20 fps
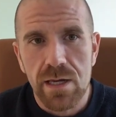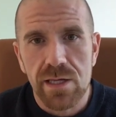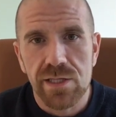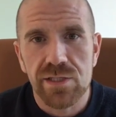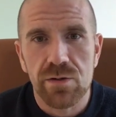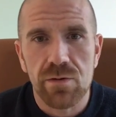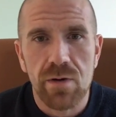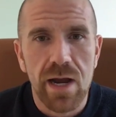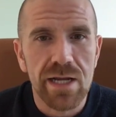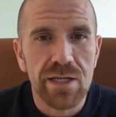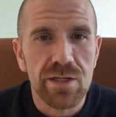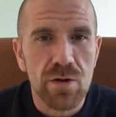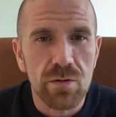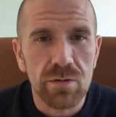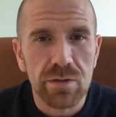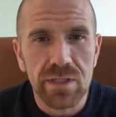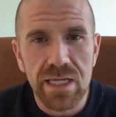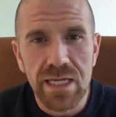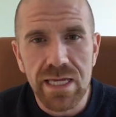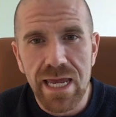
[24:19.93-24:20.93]
So I
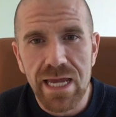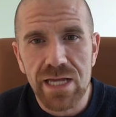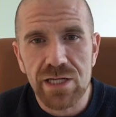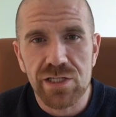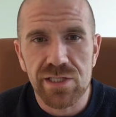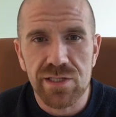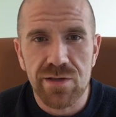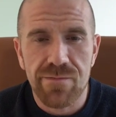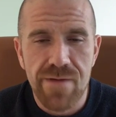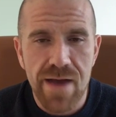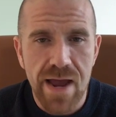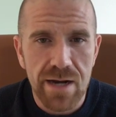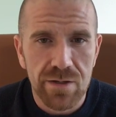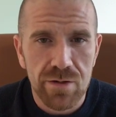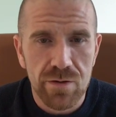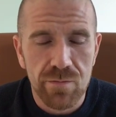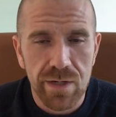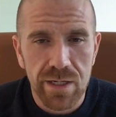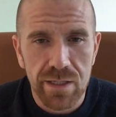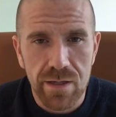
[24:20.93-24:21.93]
don't think age is a
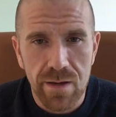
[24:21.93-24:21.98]
factor when it